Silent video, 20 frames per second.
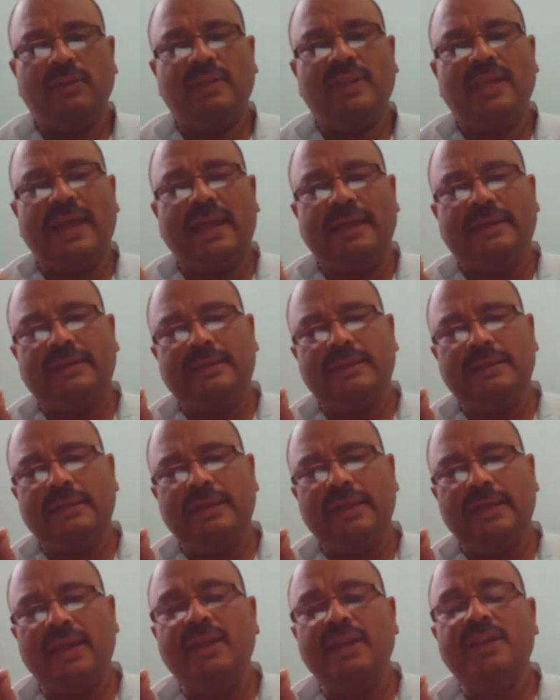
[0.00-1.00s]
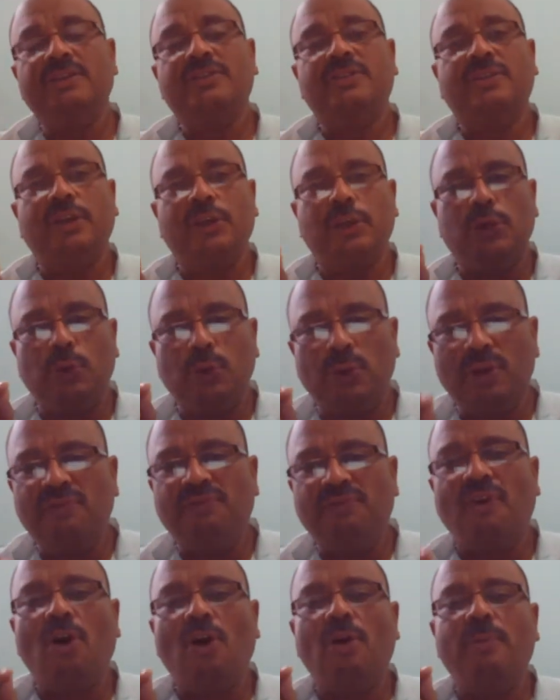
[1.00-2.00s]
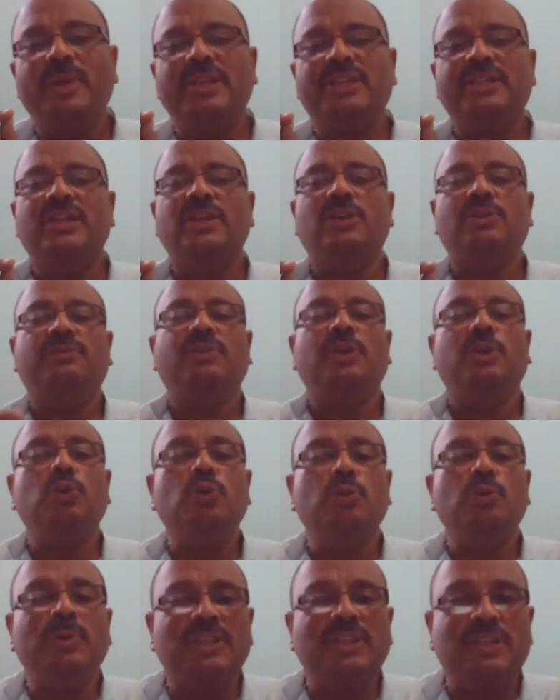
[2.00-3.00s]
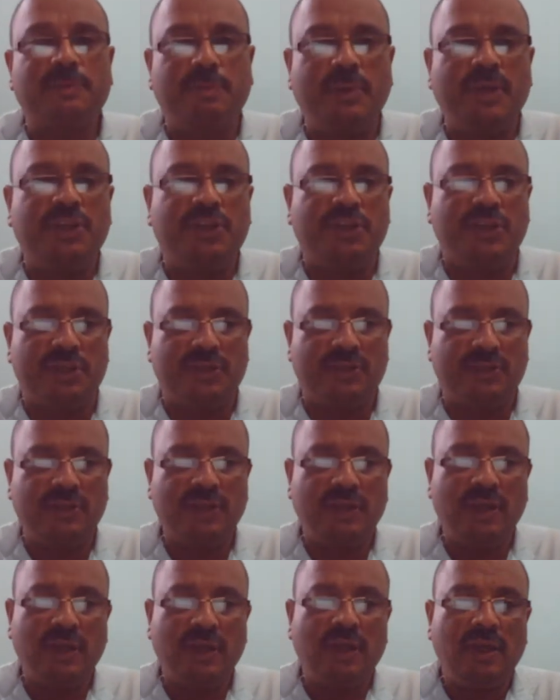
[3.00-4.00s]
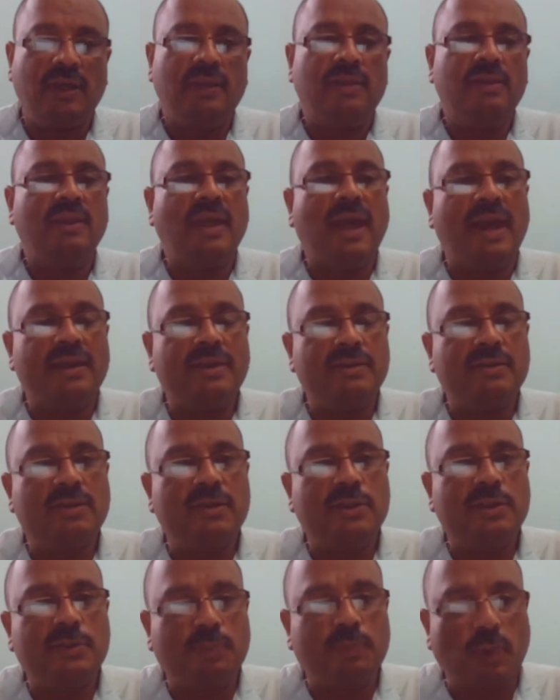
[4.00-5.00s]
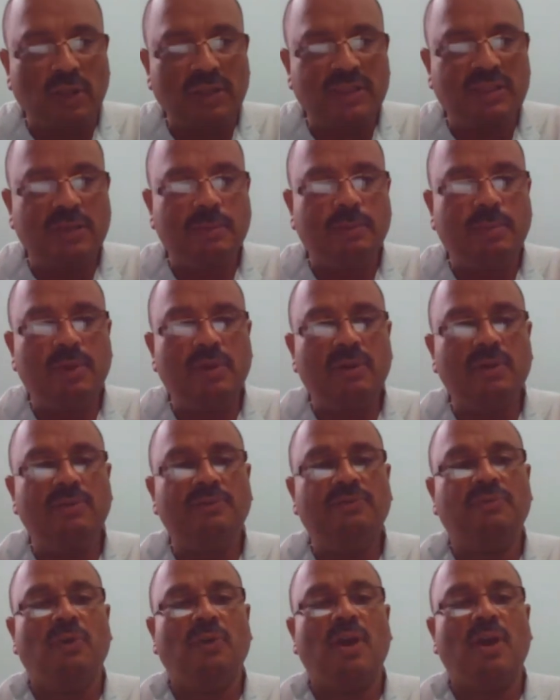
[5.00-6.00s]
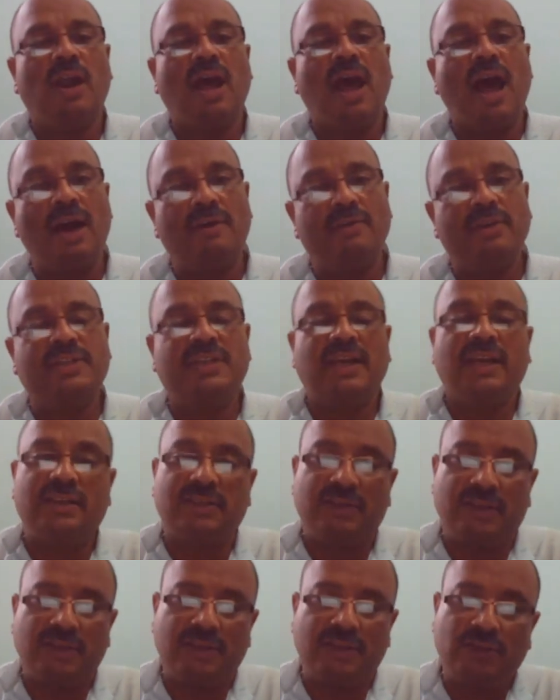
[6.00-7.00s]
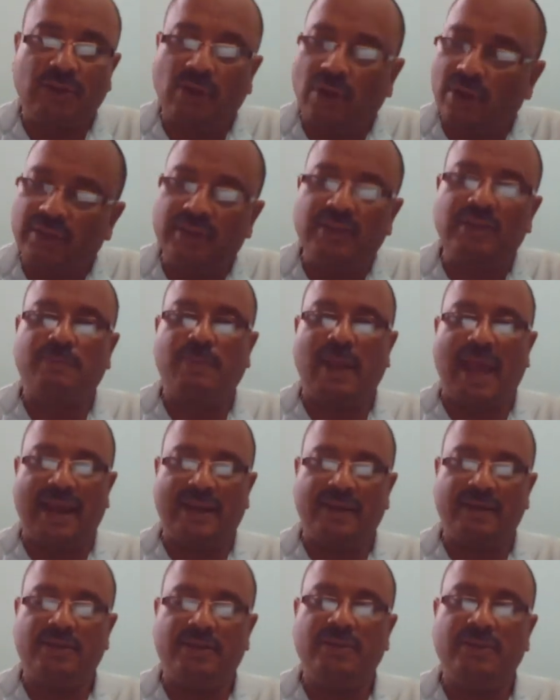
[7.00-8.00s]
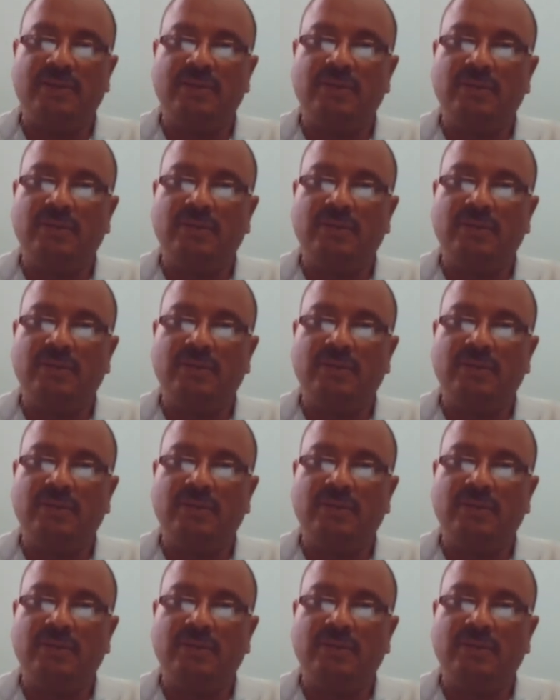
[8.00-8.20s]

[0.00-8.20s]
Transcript: that it is the uniformity of the human species that is responsible for our success on this planet.